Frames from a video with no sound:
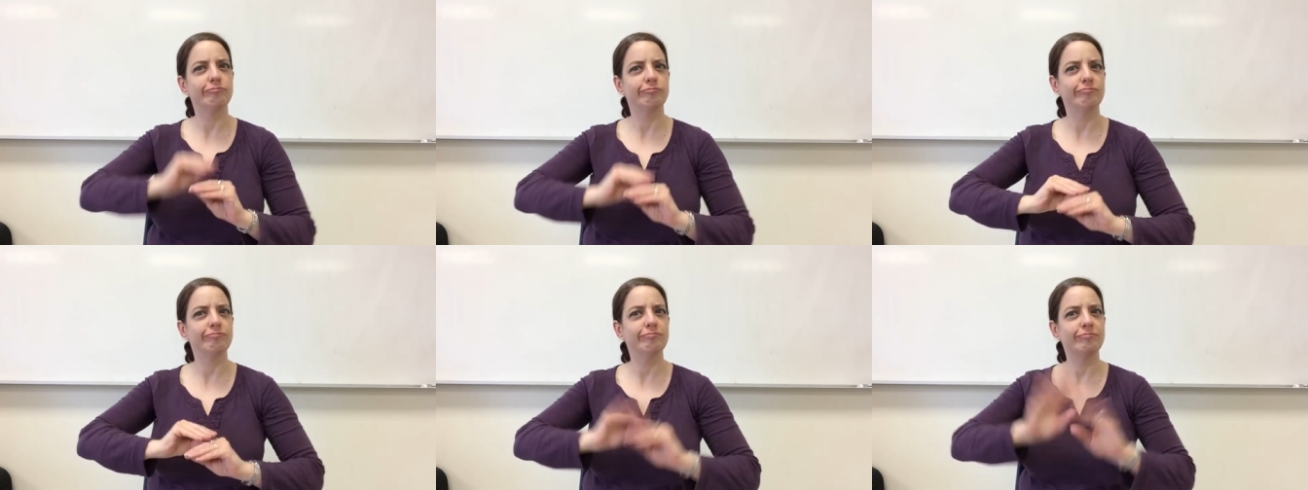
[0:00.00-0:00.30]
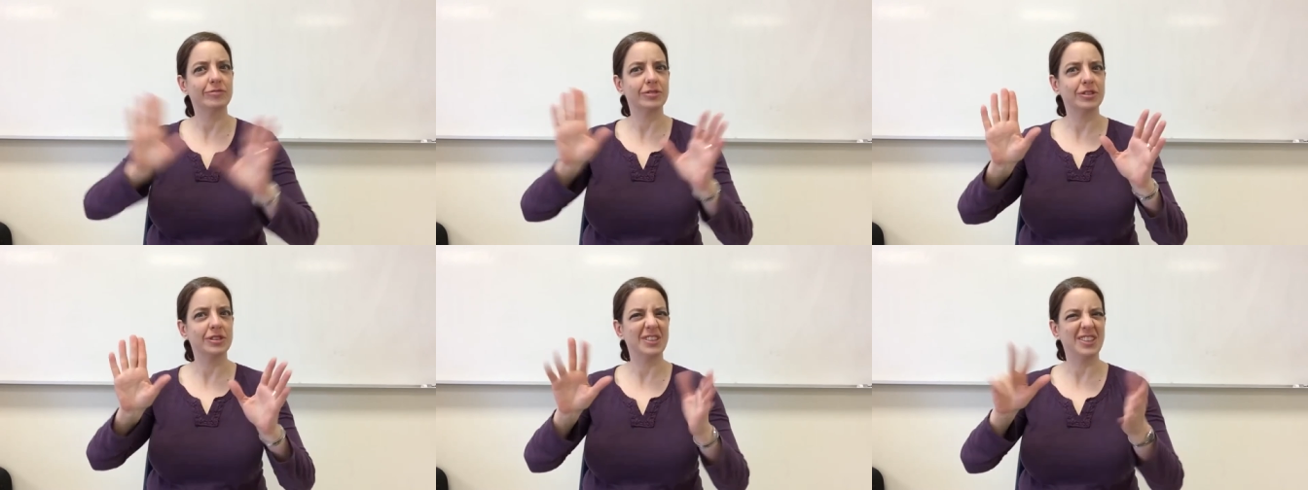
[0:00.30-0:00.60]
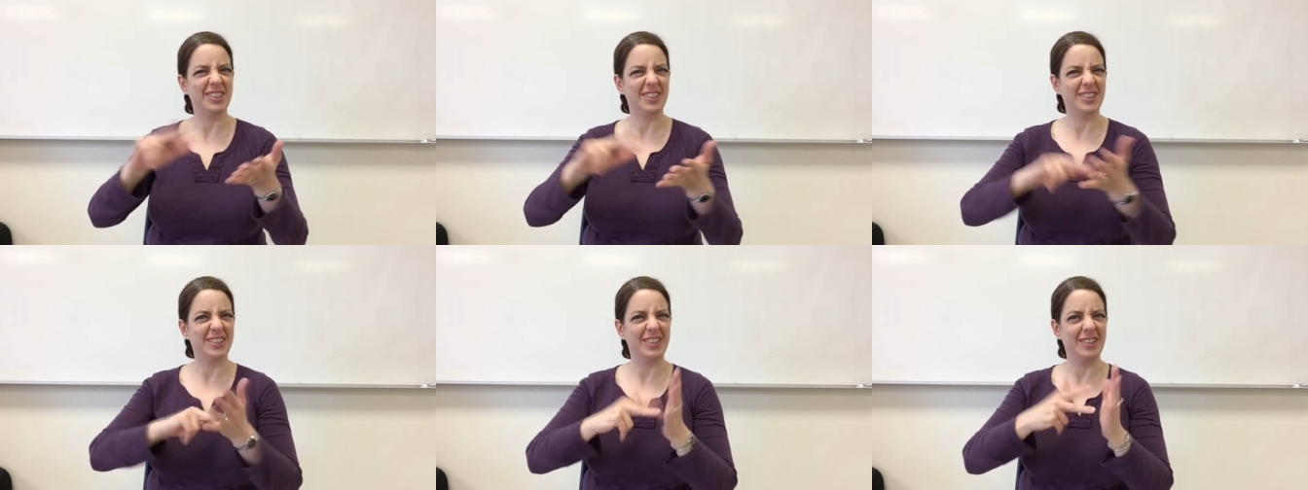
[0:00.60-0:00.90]
Let's make
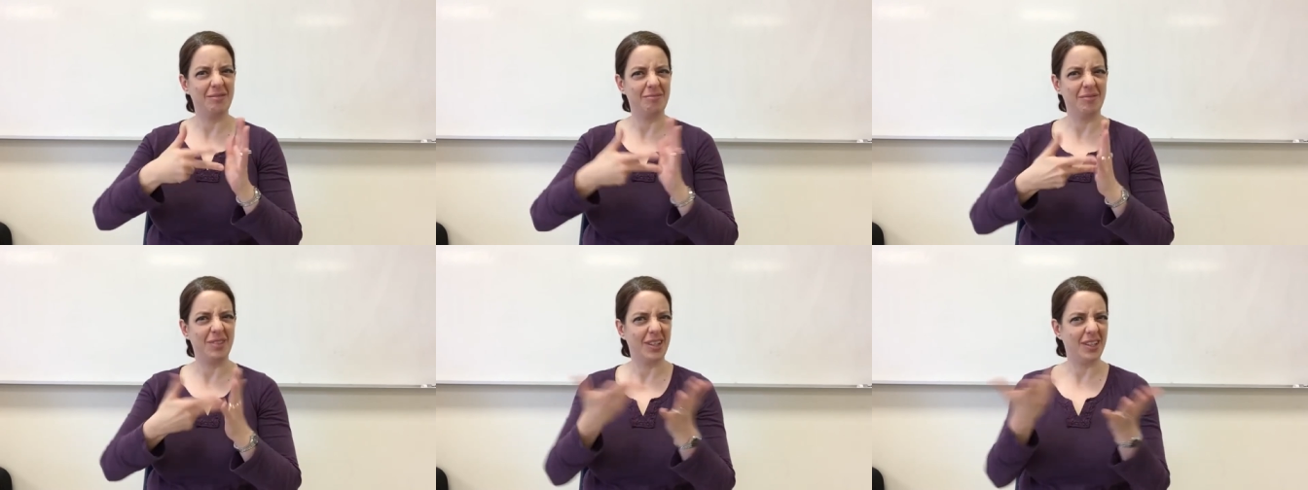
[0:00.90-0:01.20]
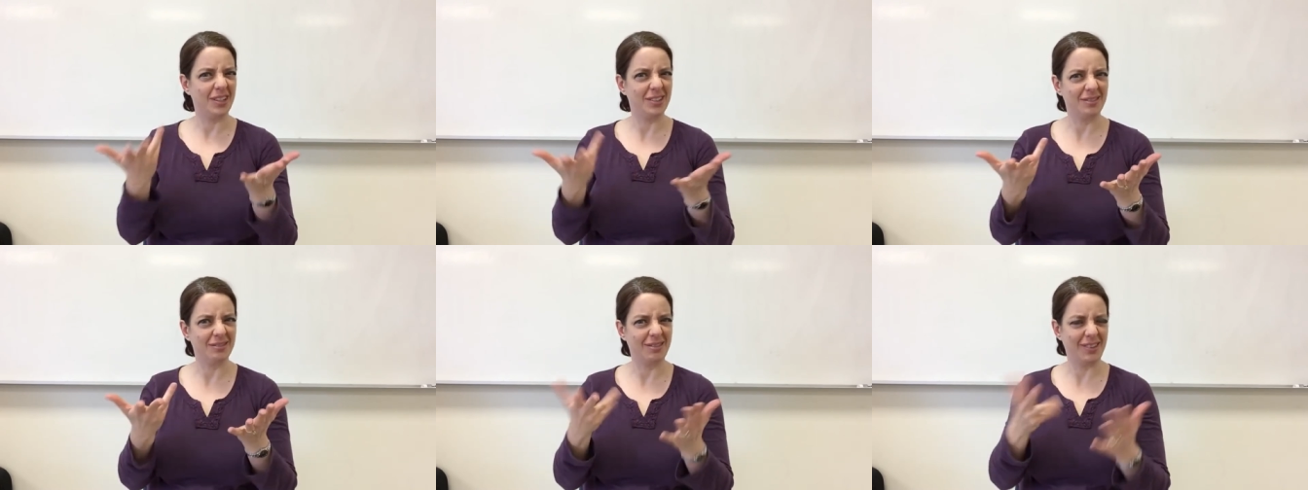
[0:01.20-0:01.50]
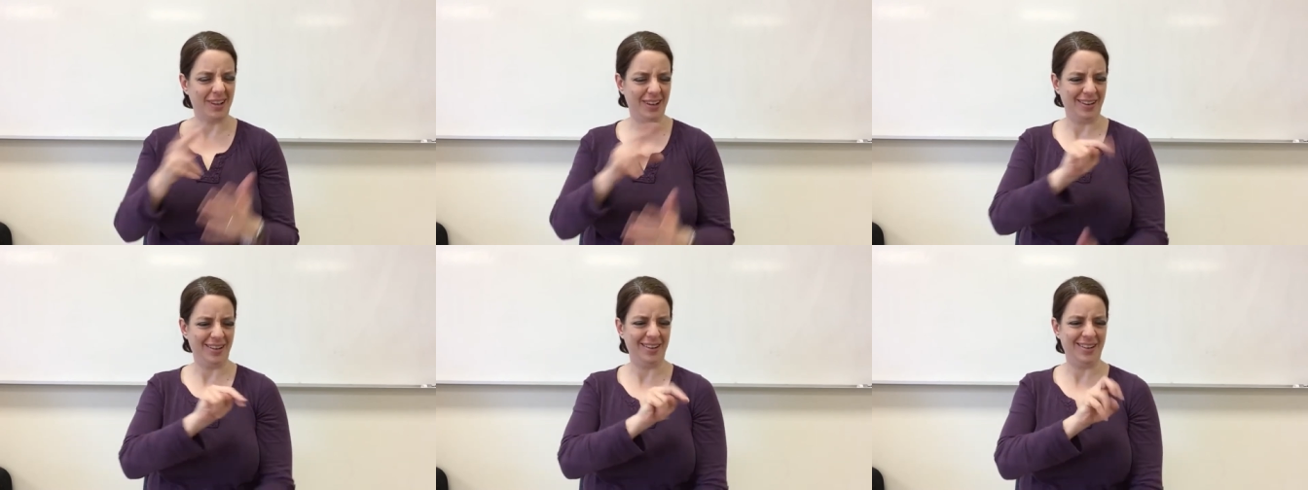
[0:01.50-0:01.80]
sure we're really
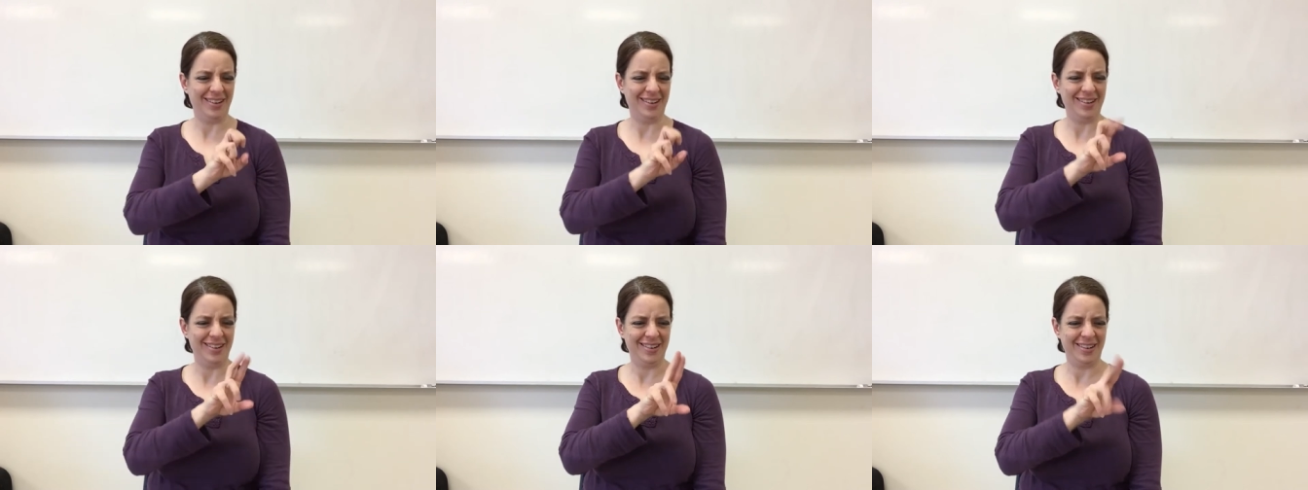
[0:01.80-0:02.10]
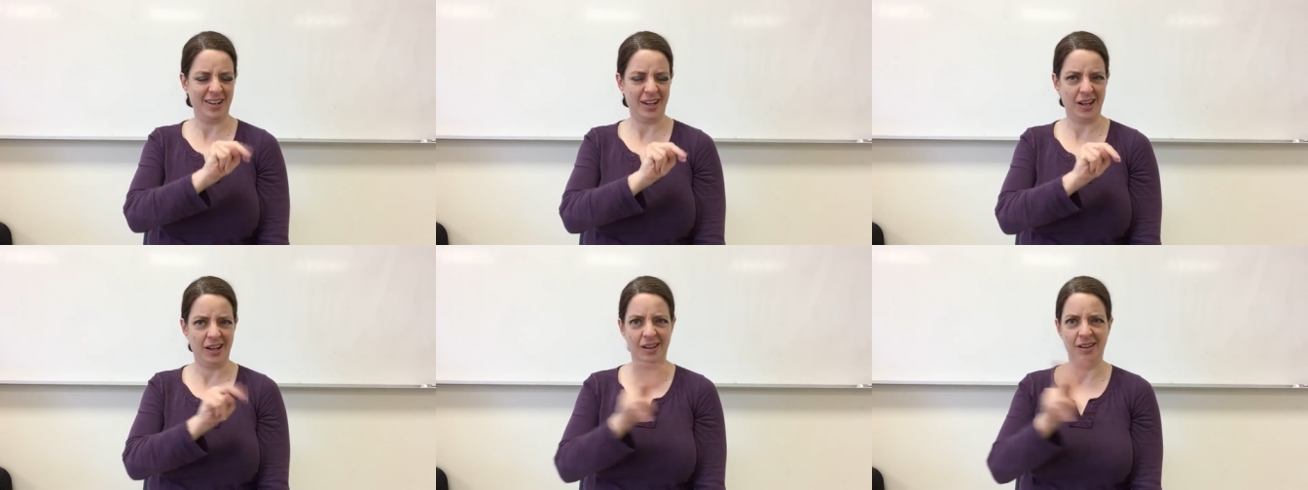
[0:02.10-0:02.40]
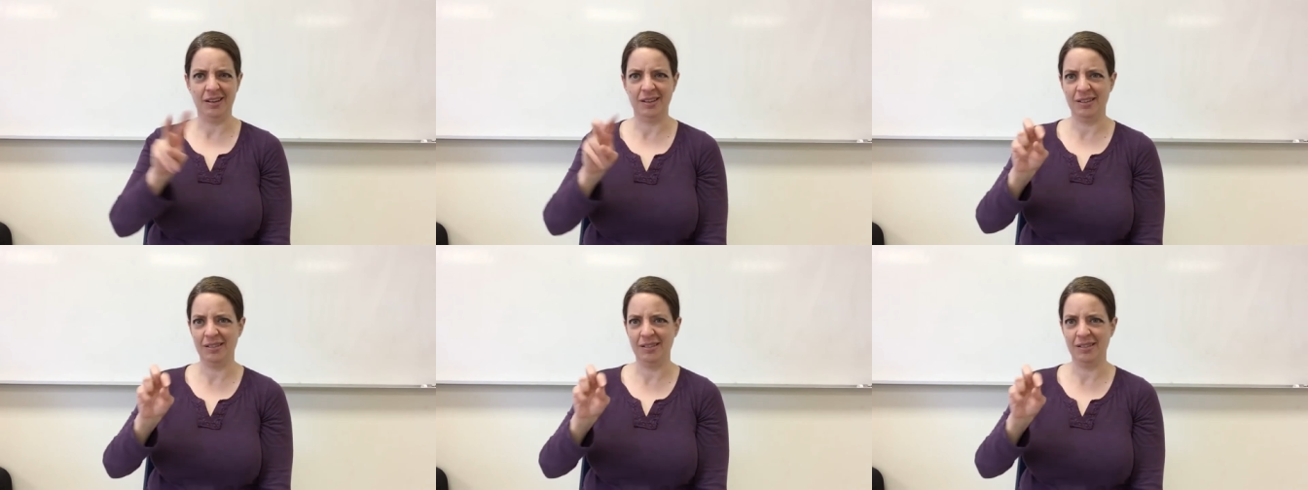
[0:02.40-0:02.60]
clear and have an understanding